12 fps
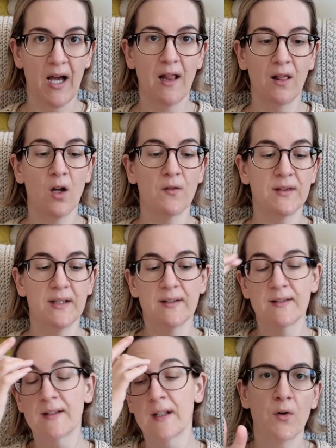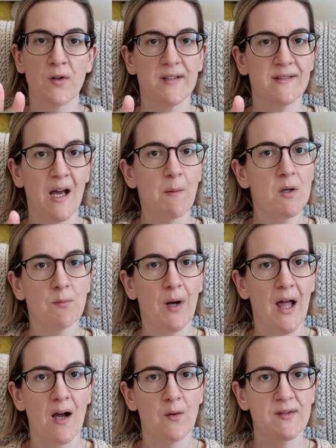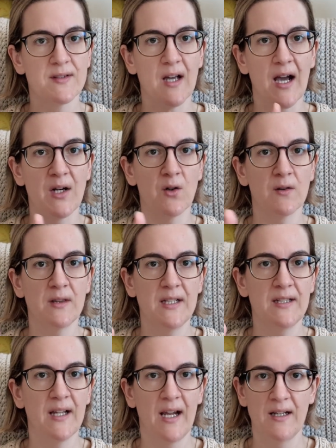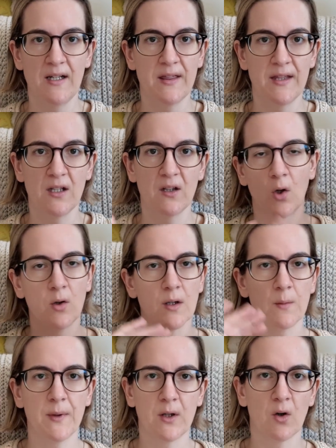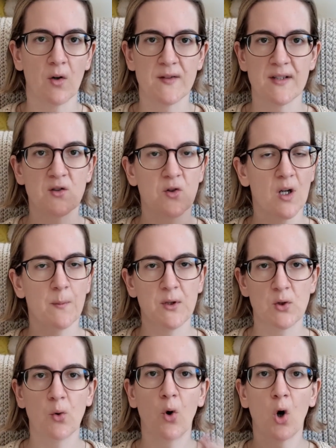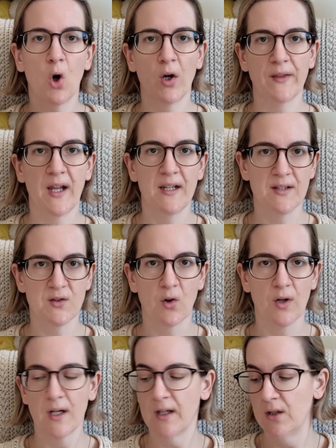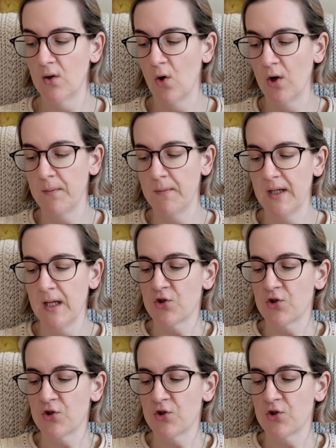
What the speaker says: I love this. For a summer blouse, I don't need anything longer because it's gonna be too hot and it's gonna annoy me.